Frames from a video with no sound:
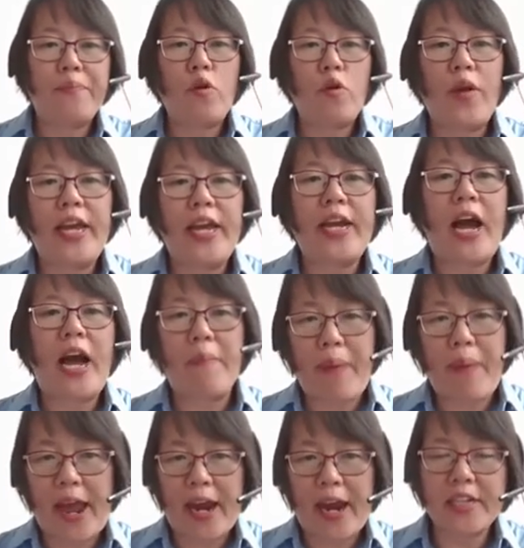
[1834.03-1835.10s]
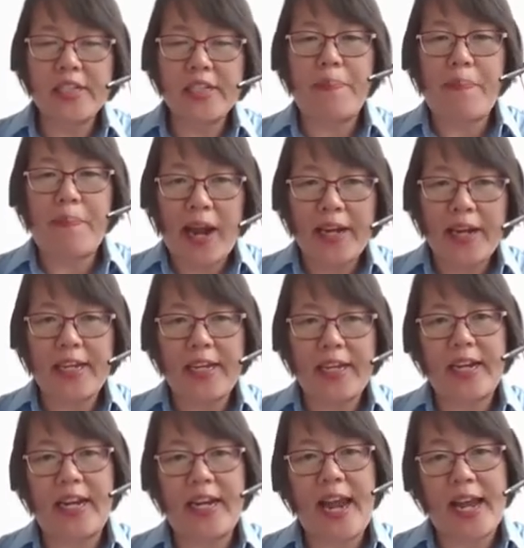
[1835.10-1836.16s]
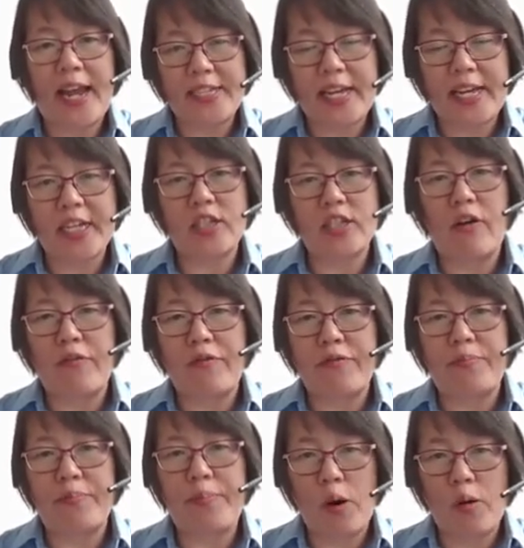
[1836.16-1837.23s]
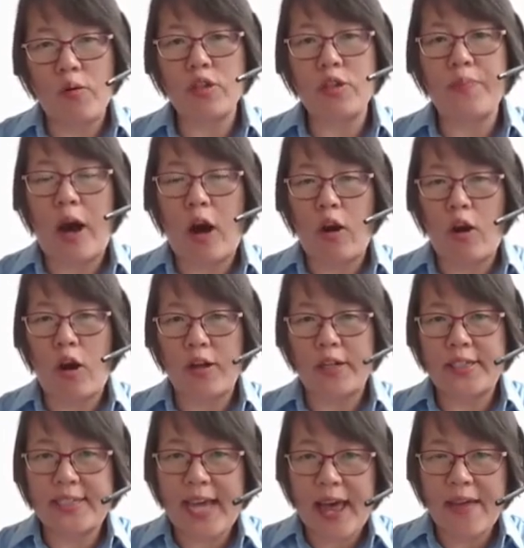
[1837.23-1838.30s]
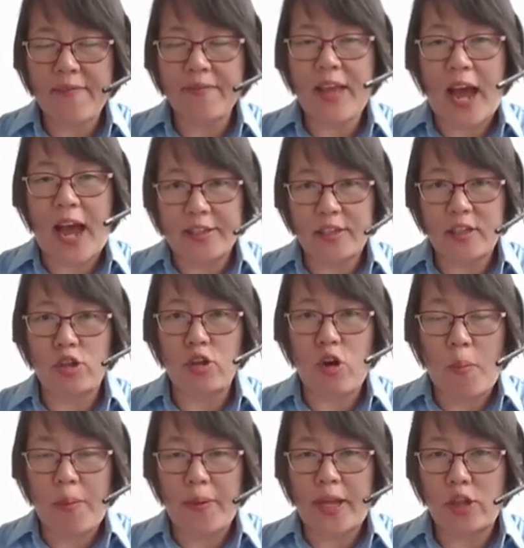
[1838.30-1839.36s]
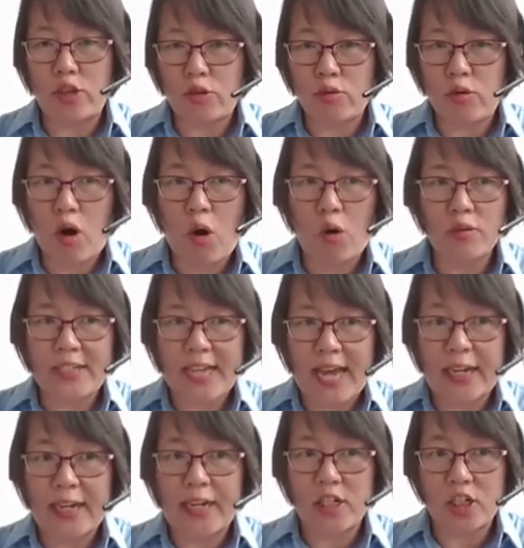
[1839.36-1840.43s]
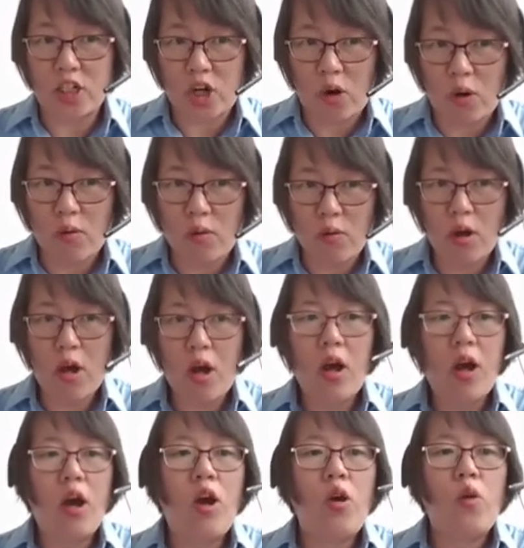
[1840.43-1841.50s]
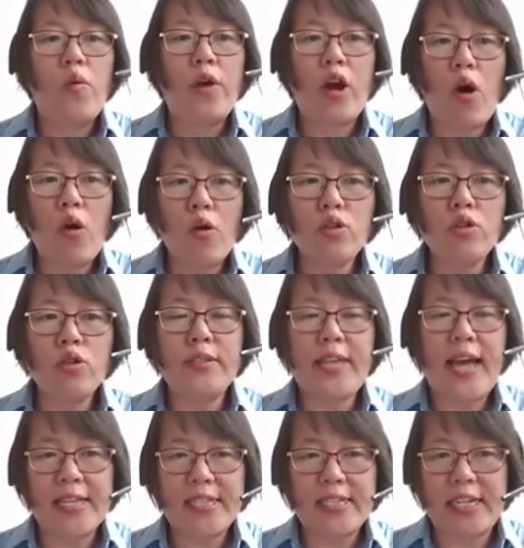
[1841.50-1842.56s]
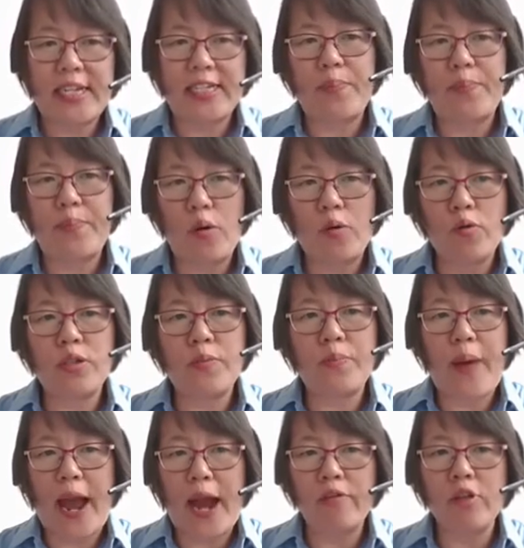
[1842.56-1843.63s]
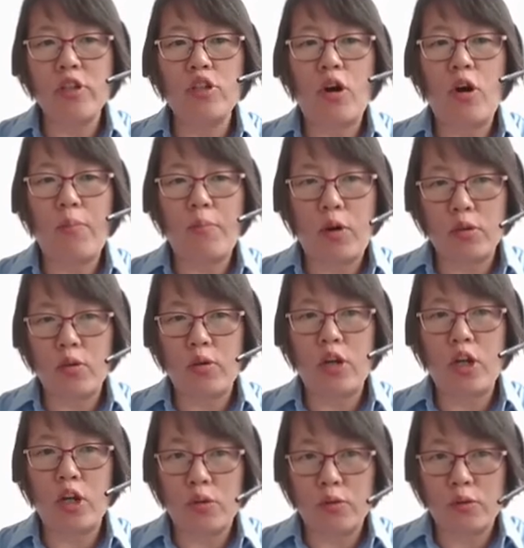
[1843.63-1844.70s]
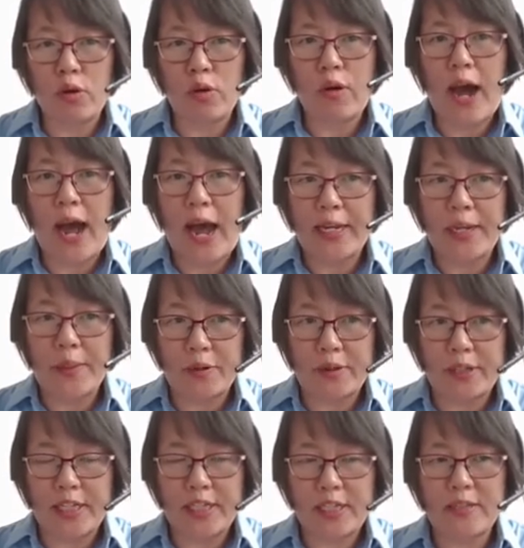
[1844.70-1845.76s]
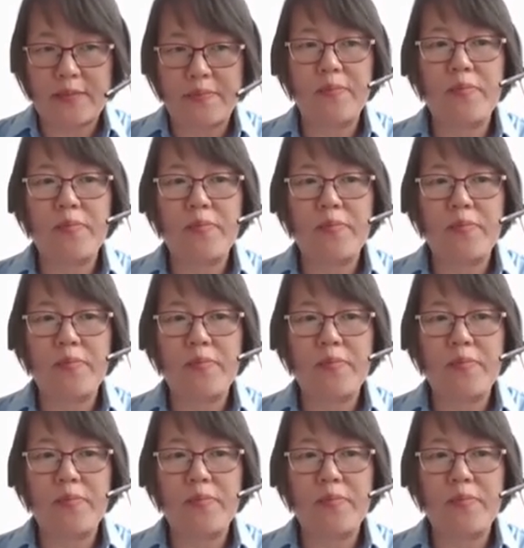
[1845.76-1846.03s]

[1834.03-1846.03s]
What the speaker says: We compare the binding kinetics of both bYlok 10 and the knob into whole 10 control. We also tested both parental monoclonal antibodies.